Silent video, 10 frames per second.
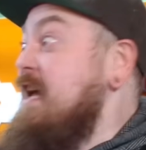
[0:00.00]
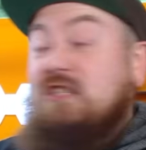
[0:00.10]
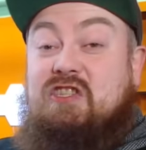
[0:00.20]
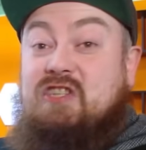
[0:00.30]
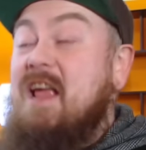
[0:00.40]

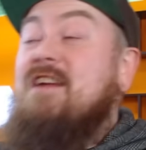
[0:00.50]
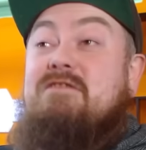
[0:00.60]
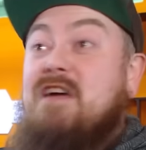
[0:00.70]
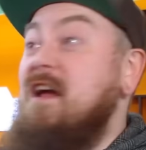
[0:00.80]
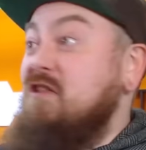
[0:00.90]
saying
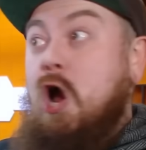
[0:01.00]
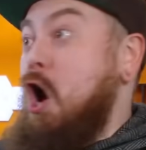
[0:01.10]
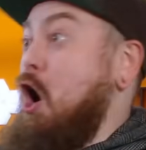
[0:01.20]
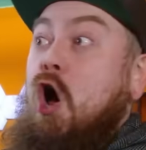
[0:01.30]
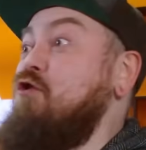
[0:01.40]
things
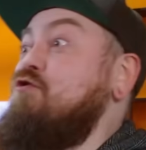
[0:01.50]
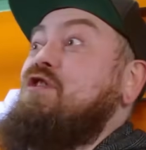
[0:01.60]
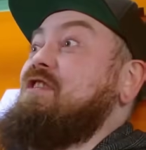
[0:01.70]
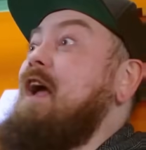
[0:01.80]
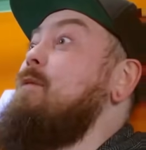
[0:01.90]

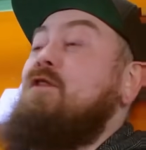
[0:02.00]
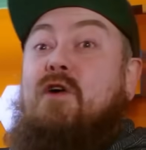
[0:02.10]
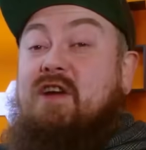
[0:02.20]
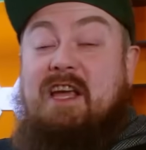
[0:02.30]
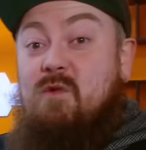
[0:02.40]
100 times
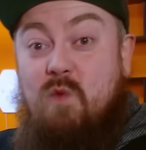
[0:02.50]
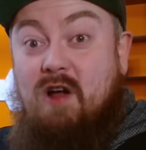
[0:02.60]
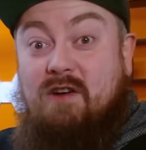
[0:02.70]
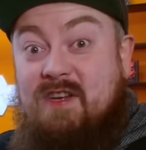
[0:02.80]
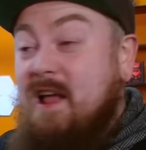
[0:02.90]
fucking
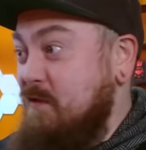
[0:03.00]
worse